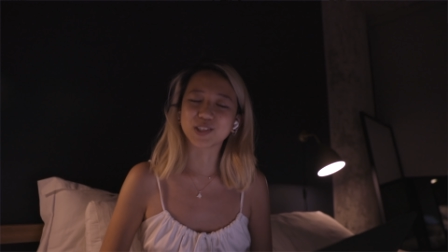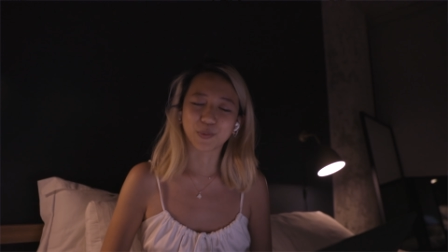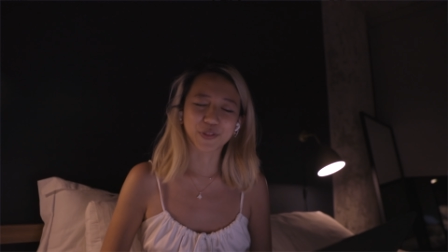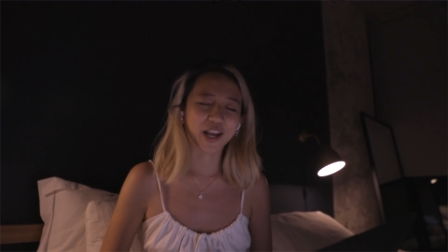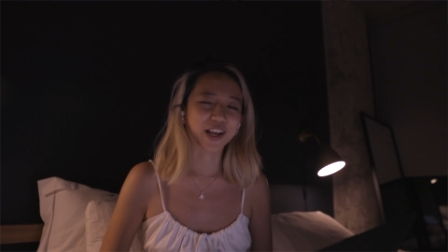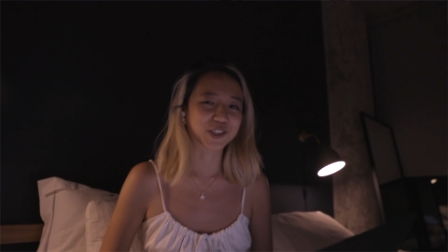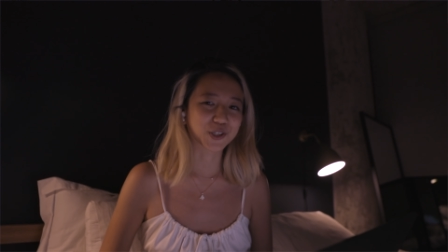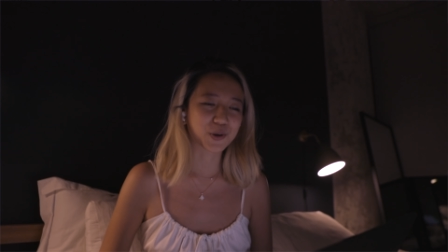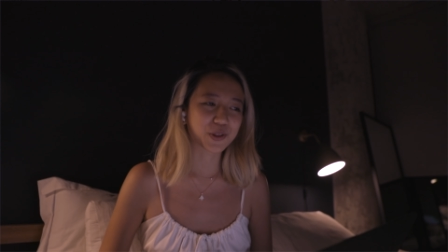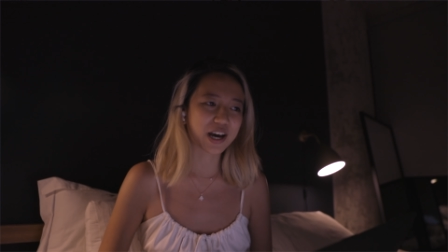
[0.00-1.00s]
don't think I can show
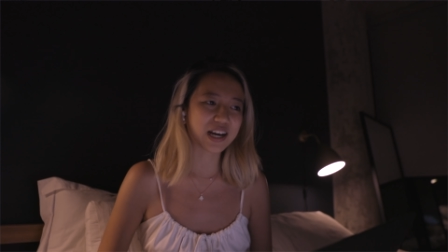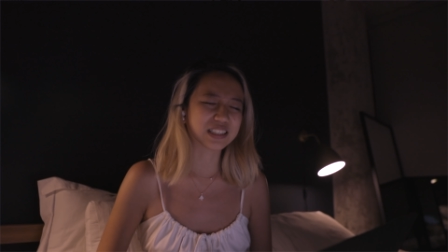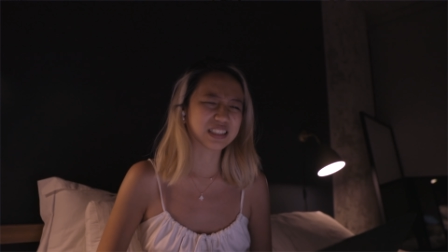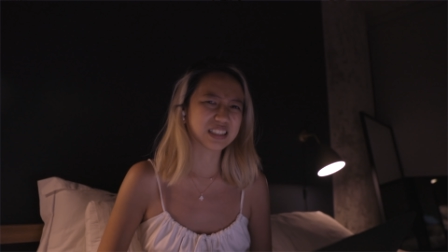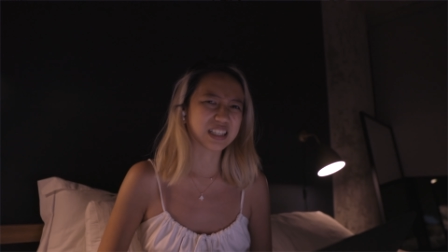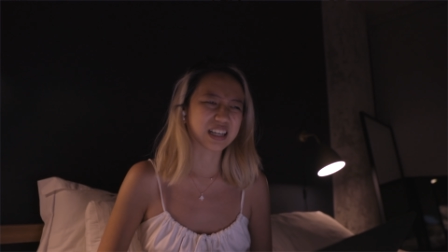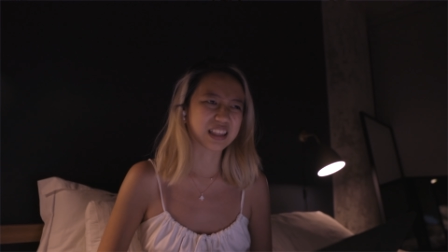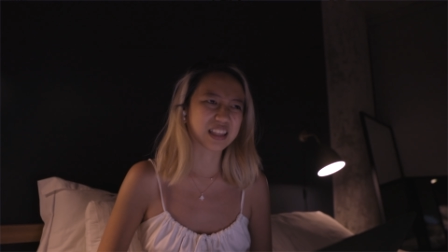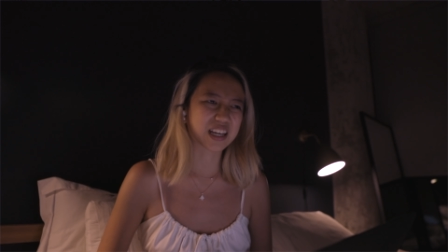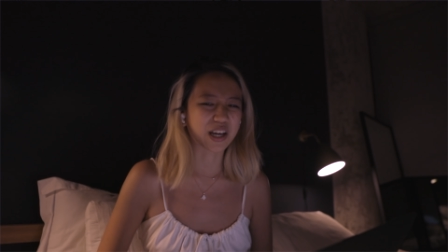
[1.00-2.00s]
you that. I
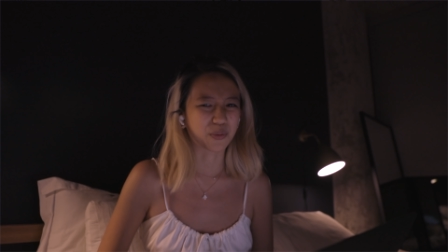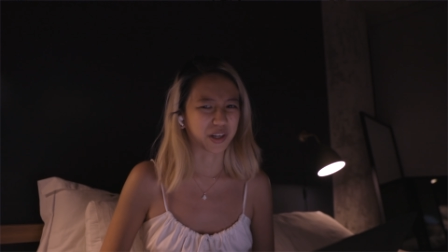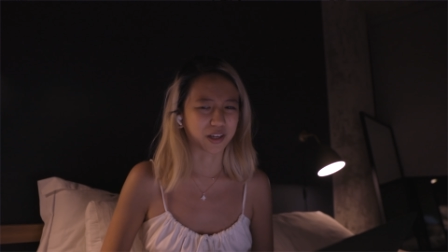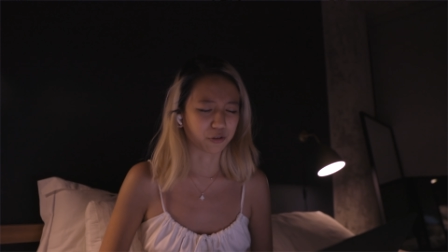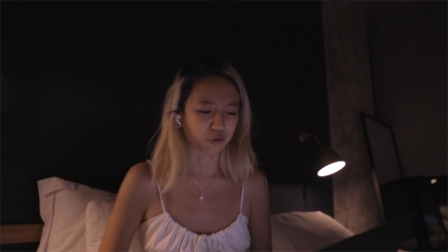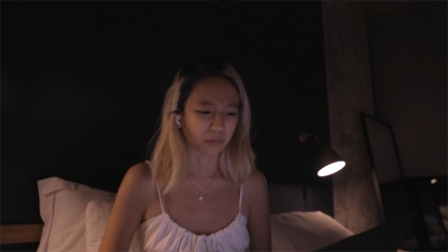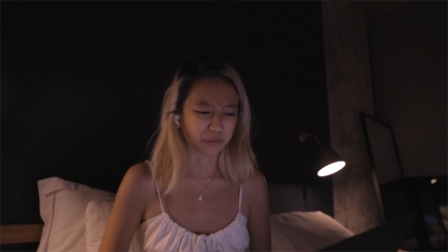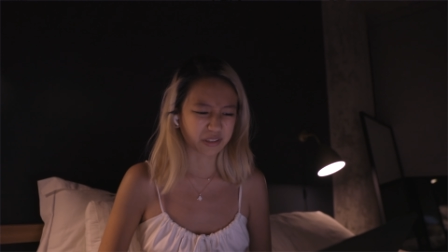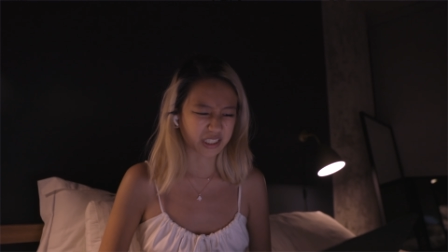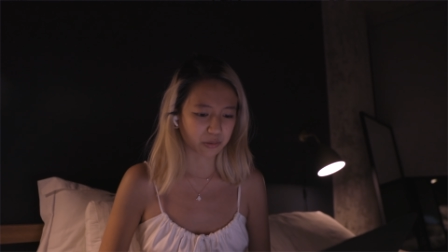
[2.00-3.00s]
think I don't want to get into
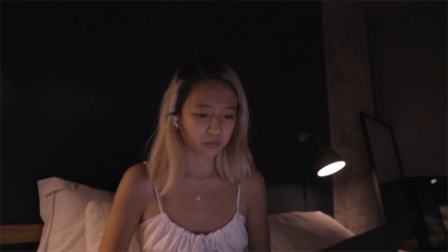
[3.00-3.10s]
trouble, so.